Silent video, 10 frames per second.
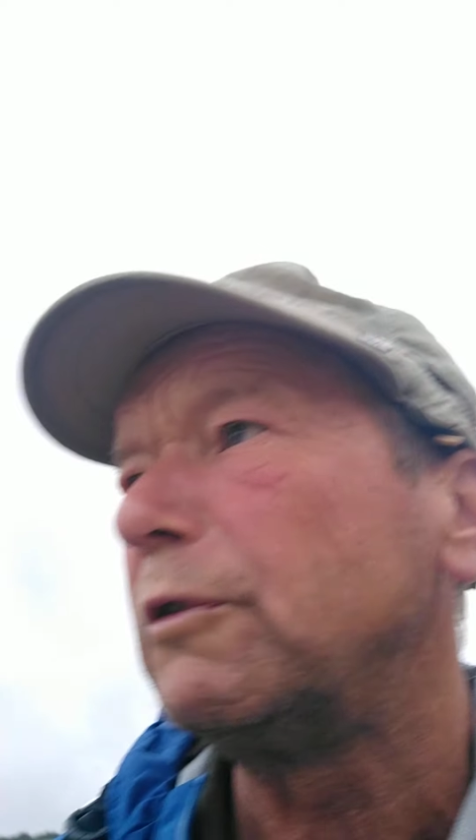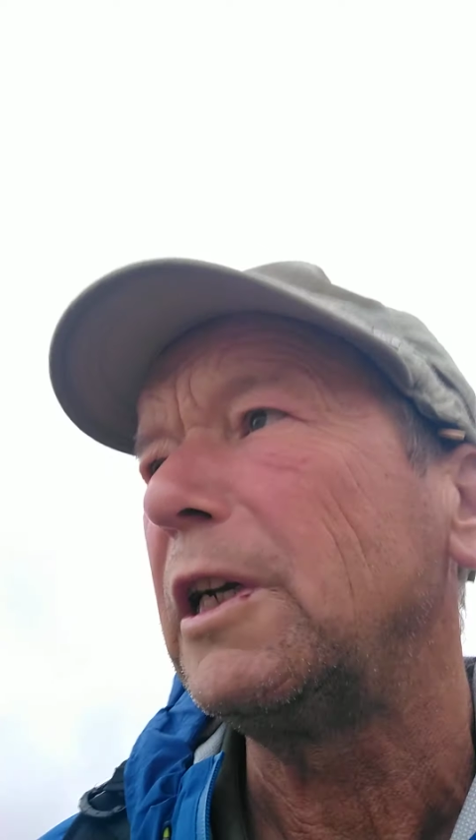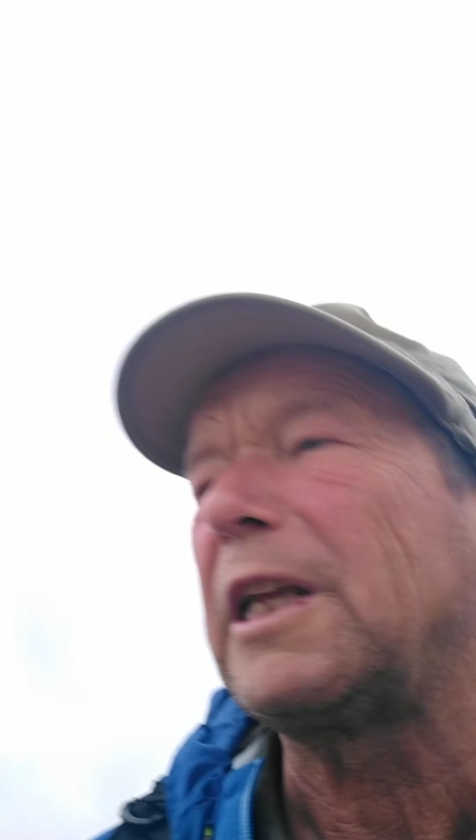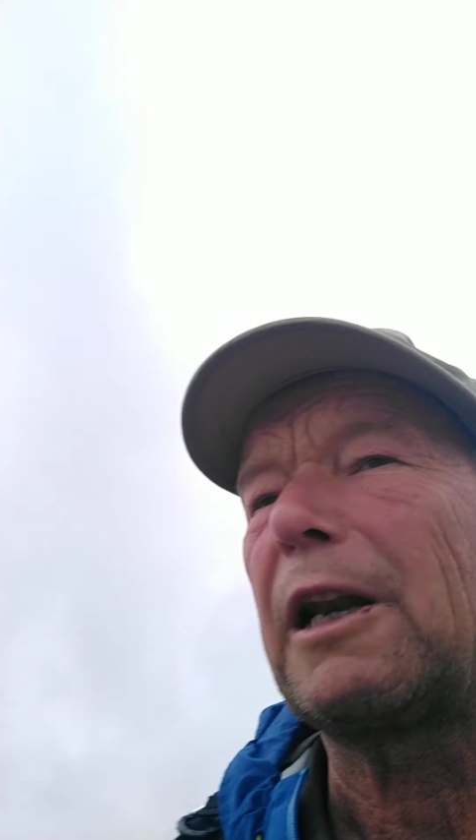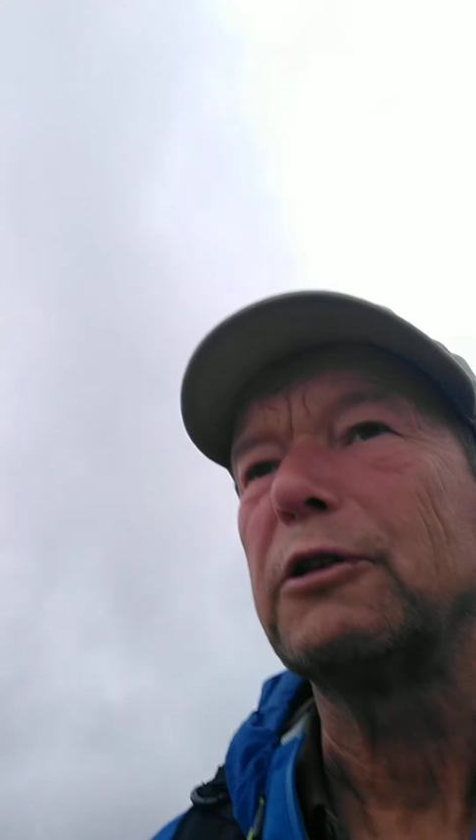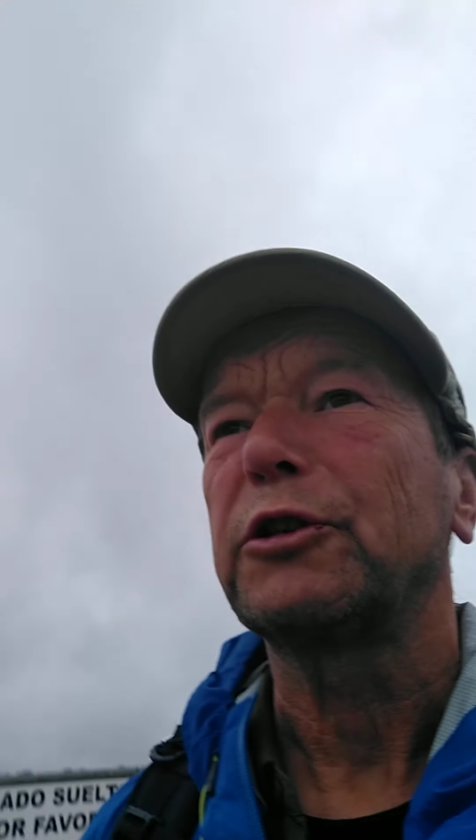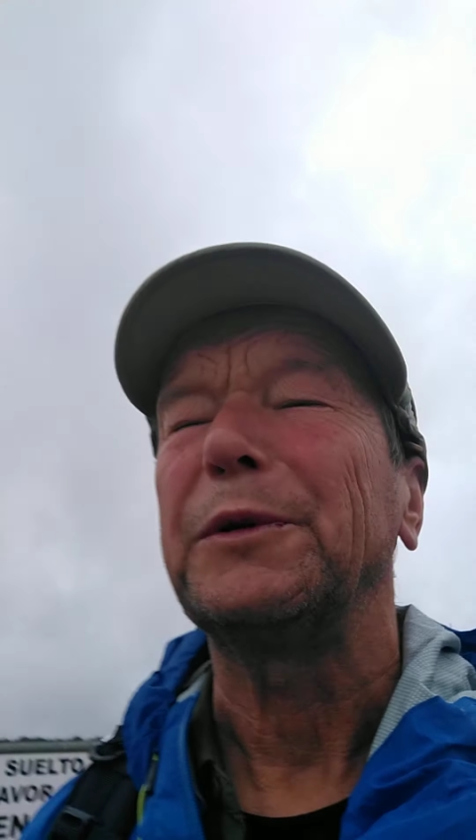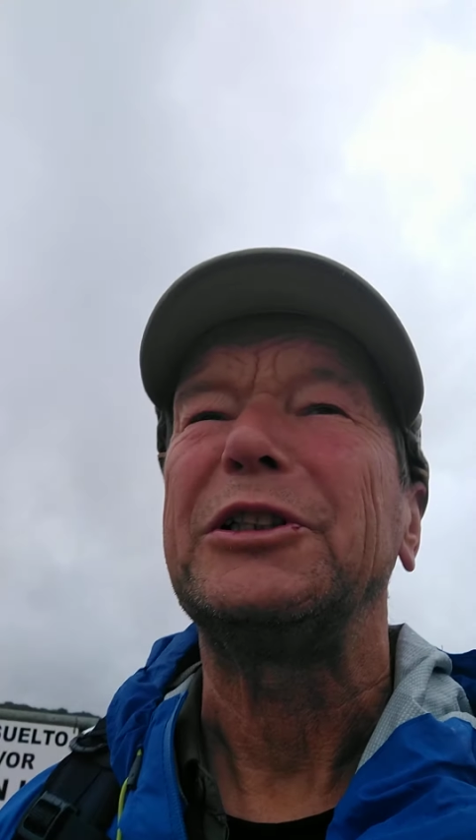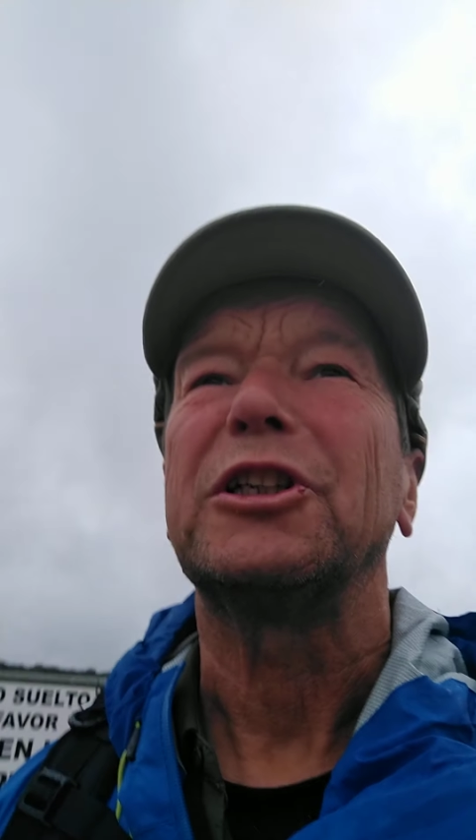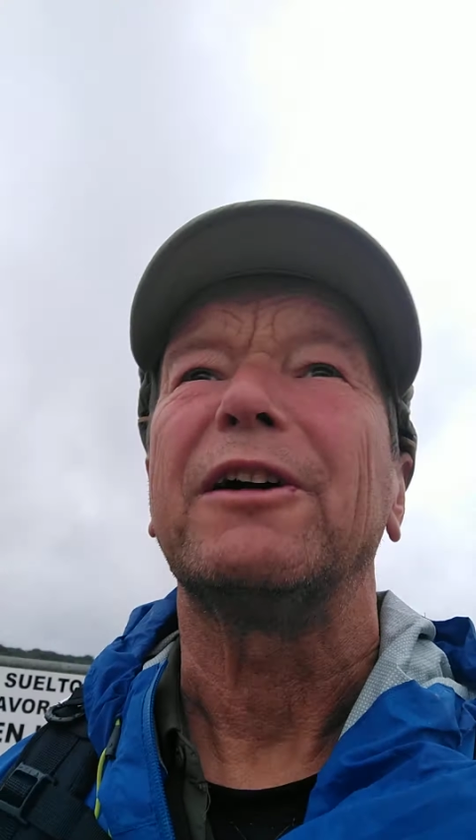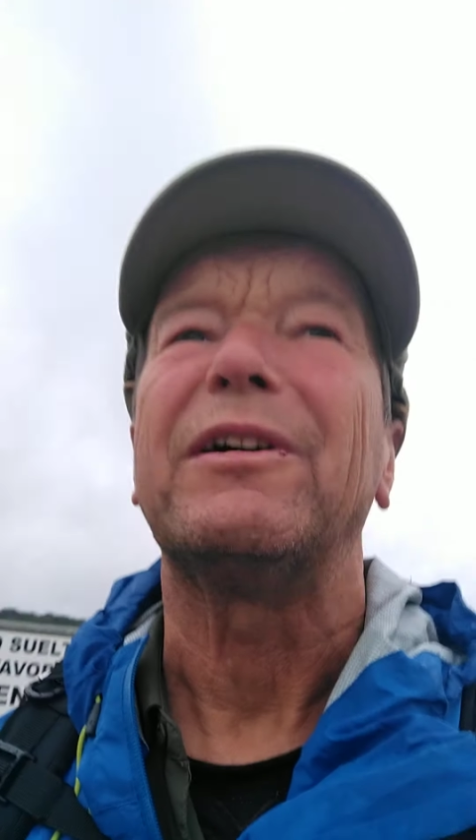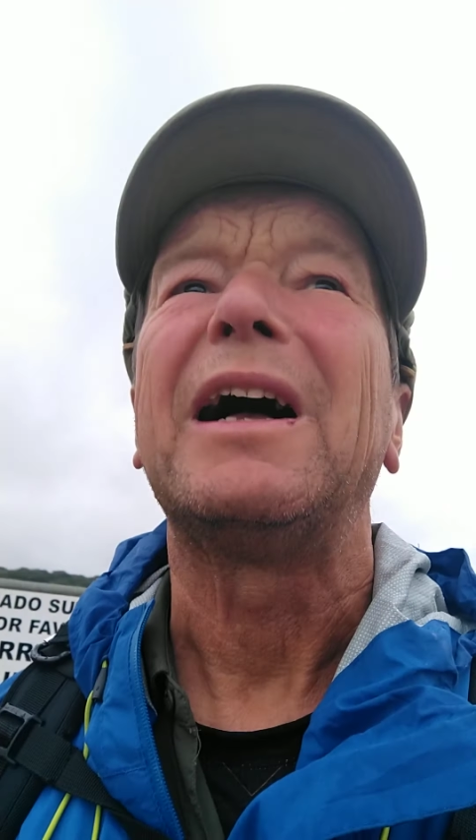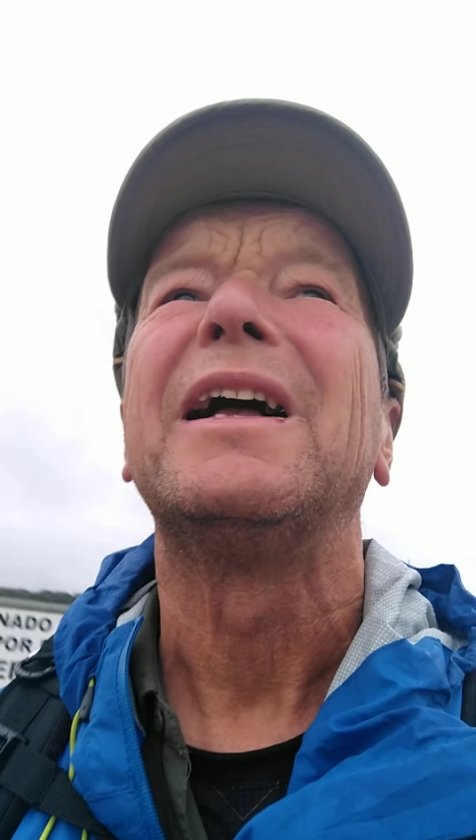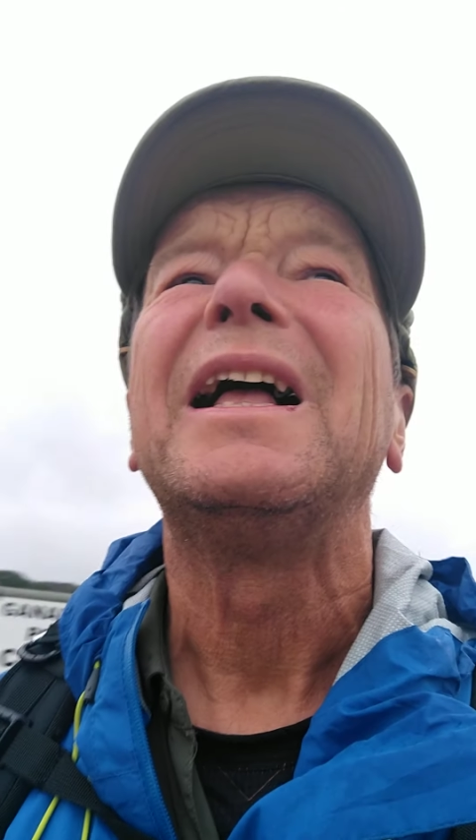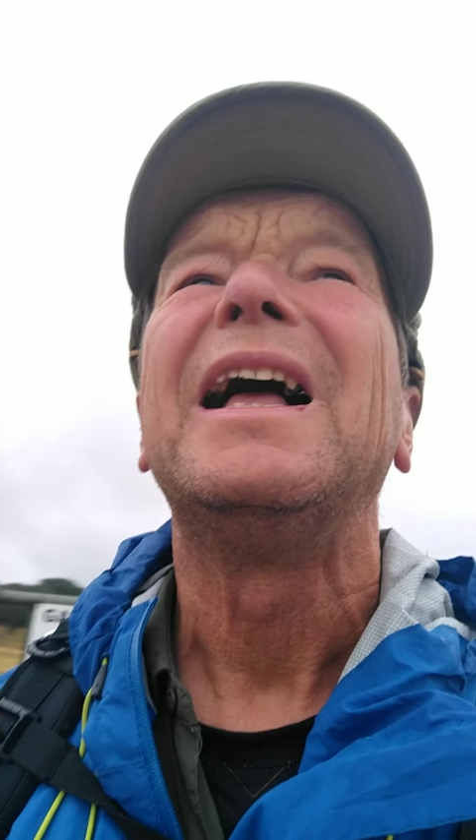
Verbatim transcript: really close to each other,